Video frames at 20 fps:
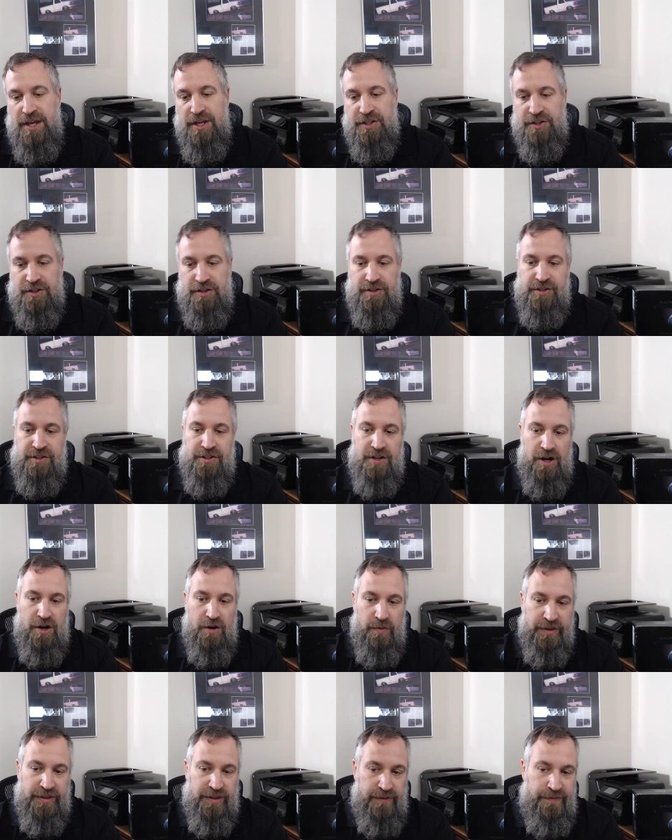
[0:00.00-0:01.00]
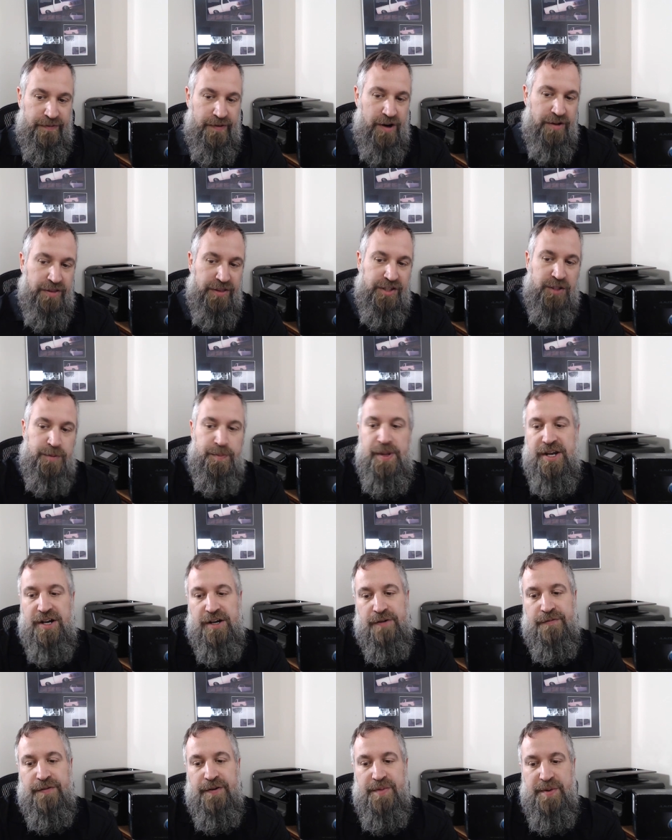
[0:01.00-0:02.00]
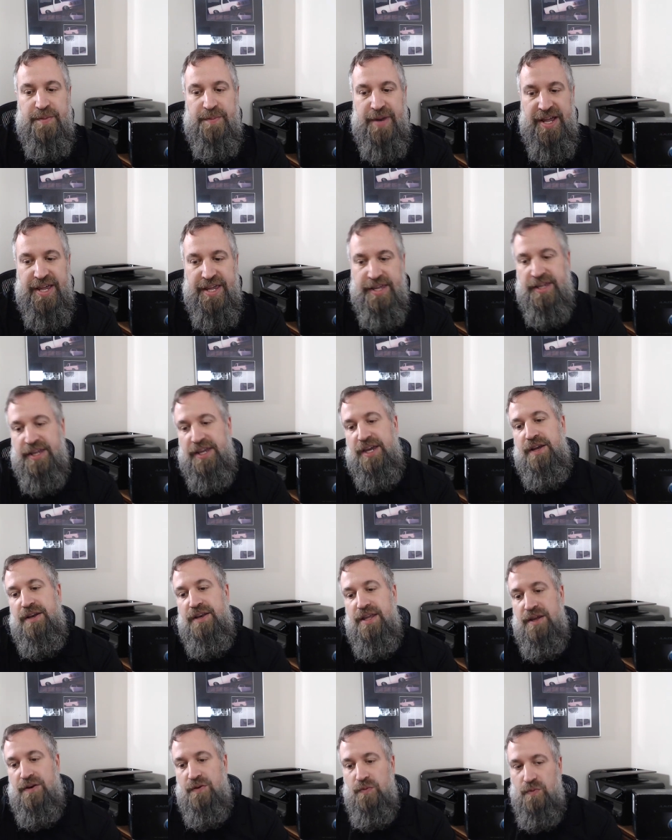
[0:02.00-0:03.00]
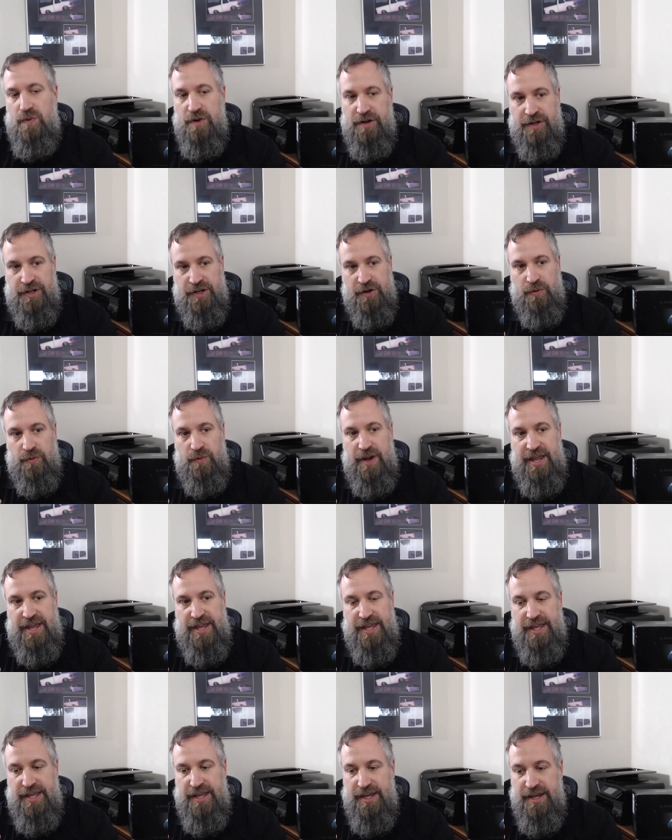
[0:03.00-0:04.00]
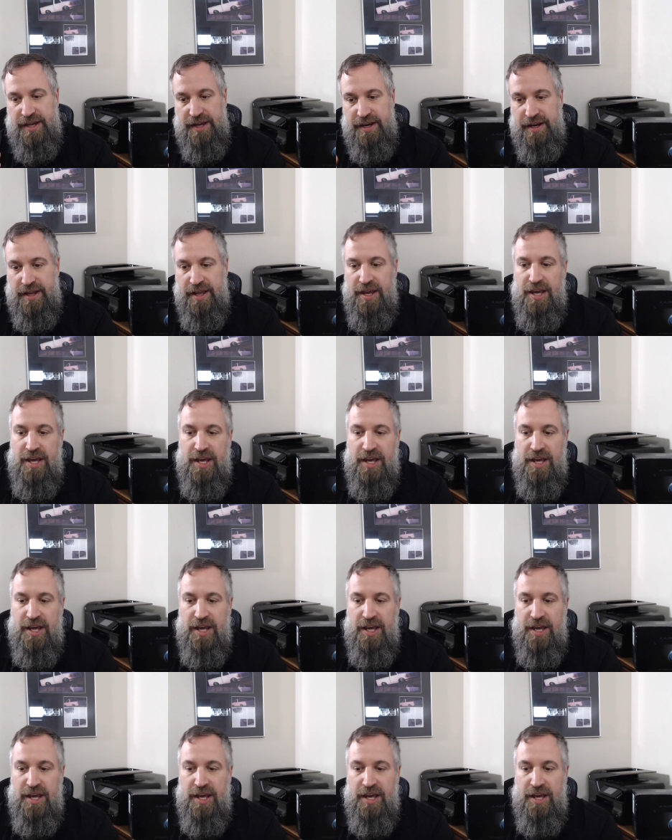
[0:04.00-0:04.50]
So you start with the farthest speaker from the mic and then work your way in.